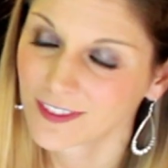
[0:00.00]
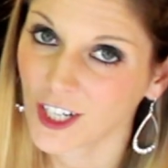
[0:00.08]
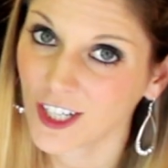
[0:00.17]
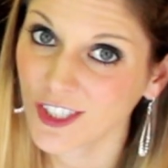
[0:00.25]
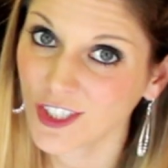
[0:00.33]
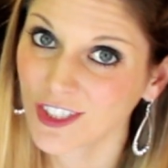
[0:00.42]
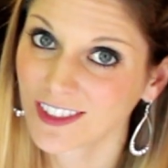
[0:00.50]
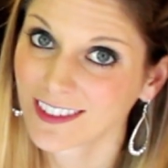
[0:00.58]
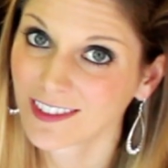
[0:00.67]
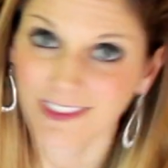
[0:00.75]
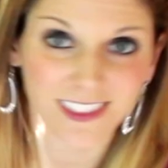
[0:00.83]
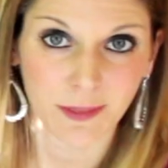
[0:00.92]
Cars,
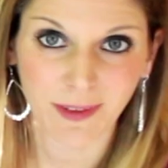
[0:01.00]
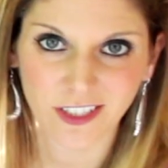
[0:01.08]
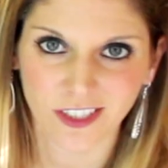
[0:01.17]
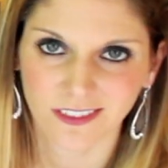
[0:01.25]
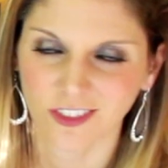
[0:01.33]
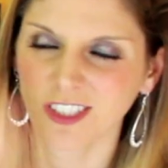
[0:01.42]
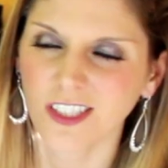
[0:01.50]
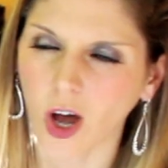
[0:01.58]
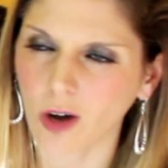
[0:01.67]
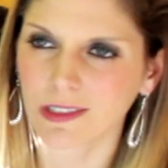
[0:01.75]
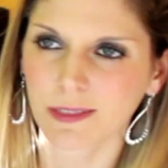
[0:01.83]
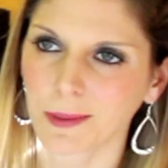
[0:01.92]
C major. Just
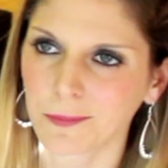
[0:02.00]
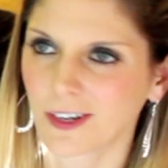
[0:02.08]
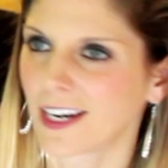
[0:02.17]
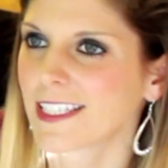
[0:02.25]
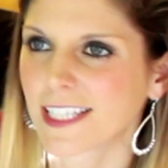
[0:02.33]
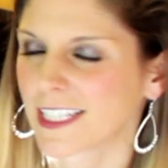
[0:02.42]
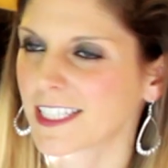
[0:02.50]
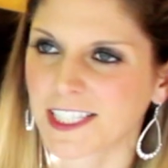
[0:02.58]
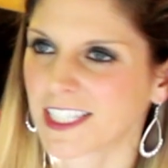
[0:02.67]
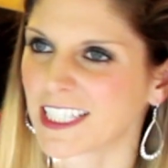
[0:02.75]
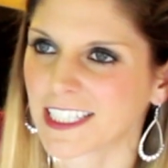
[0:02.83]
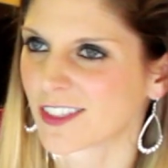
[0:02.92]
always memorize that
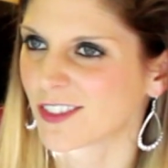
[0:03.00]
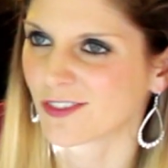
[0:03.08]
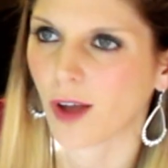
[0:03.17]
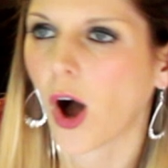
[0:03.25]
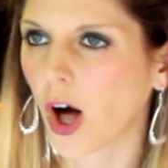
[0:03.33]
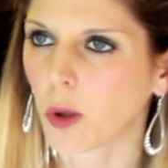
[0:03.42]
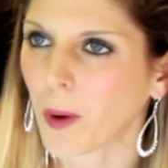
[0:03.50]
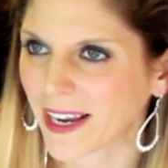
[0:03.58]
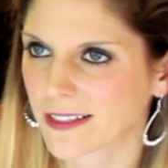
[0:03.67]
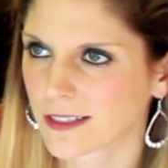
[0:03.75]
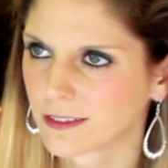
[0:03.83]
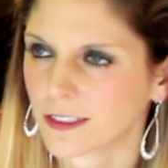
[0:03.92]
C is all
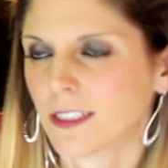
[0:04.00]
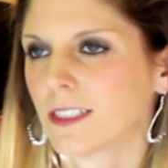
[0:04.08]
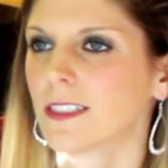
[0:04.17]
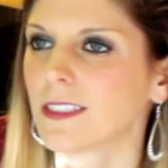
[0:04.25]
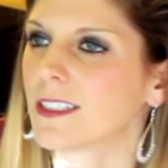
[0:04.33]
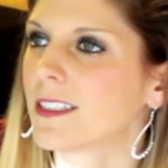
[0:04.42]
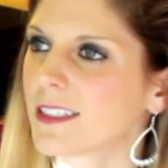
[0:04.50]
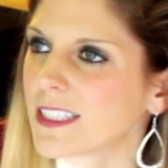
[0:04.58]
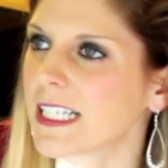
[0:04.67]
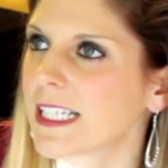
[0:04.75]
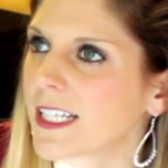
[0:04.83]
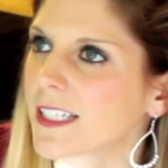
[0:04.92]
white. C is the
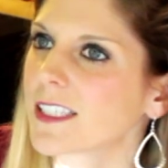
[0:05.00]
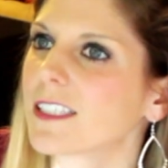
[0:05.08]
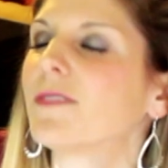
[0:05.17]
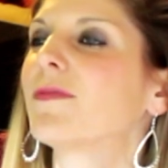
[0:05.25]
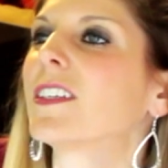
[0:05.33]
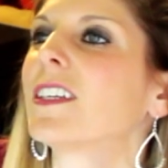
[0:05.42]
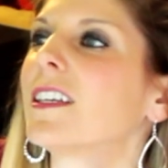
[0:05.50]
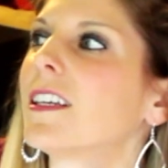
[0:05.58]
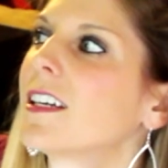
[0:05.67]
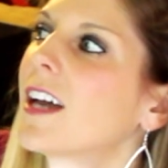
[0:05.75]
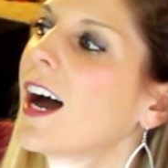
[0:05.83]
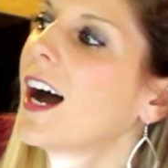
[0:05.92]
easiest.
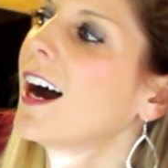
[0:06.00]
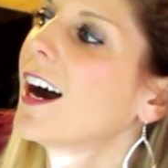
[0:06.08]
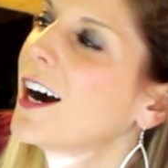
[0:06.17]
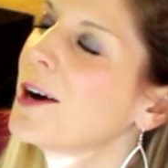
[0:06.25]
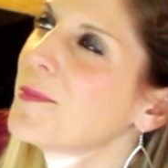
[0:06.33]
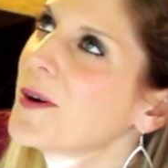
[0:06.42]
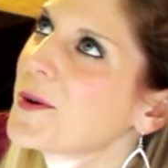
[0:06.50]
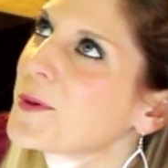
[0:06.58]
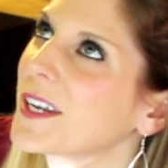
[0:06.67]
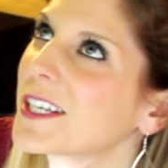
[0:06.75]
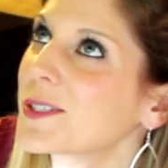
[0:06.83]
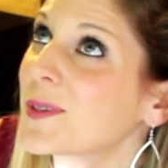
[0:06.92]
Um,
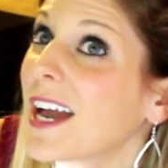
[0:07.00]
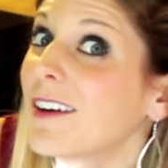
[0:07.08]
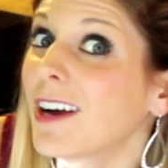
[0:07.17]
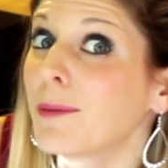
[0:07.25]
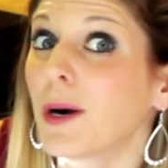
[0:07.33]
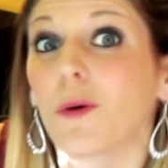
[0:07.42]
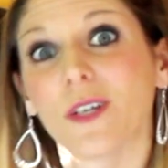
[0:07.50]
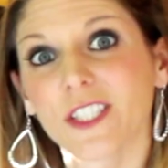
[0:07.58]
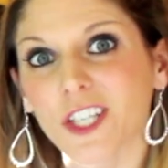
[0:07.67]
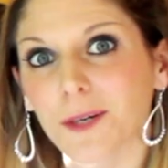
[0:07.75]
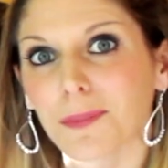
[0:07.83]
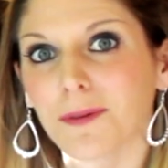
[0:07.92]
what else do we have? How about one
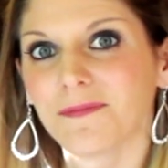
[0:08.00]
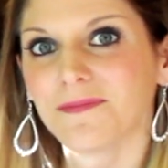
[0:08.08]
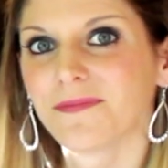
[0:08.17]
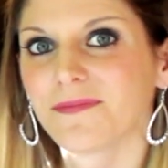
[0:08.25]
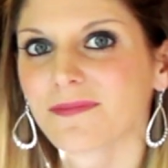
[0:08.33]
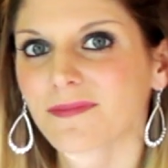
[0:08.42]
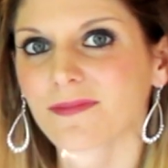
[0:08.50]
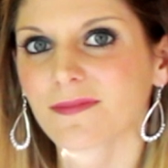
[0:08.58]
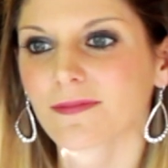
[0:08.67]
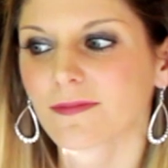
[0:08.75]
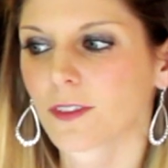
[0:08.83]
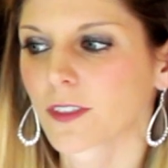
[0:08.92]
sharp?
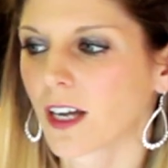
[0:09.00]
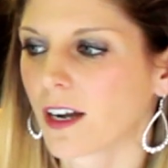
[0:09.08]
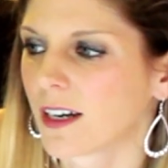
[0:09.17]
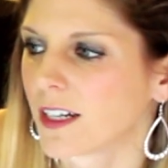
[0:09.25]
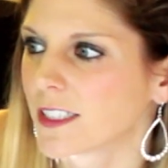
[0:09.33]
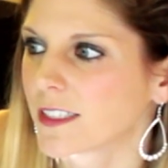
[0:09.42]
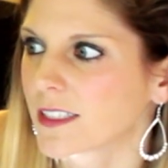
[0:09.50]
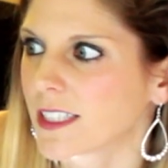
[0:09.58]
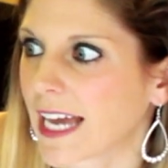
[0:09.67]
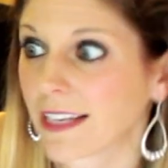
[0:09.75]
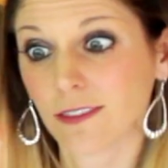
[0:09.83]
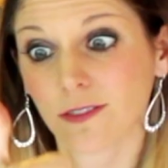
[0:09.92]
Cars
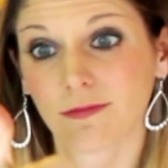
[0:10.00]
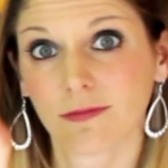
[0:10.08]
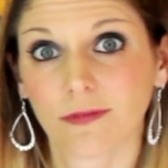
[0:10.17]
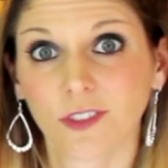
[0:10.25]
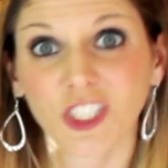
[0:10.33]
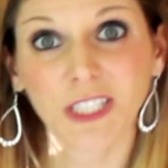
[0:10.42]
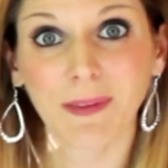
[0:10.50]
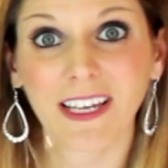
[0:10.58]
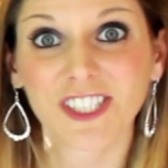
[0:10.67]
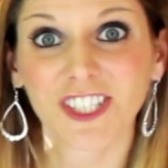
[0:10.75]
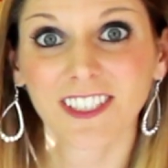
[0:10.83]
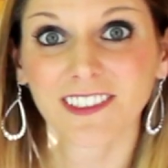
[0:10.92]
get G
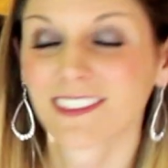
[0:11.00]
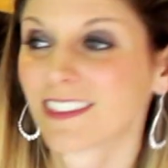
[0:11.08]
major.